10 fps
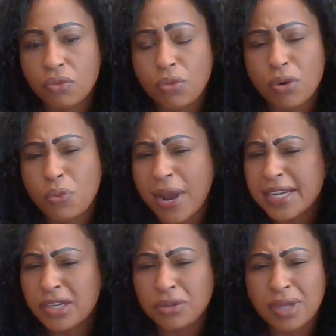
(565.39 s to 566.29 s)
we're
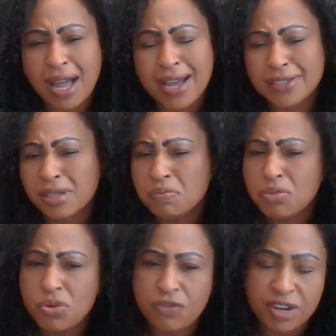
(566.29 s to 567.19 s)
waiting on God to
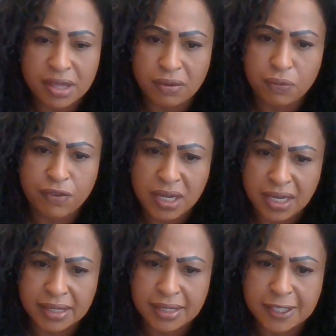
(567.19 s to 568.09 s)
move for, the, for
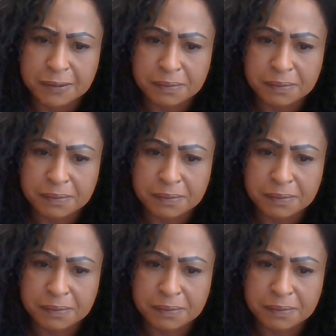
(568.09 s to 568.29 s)
us.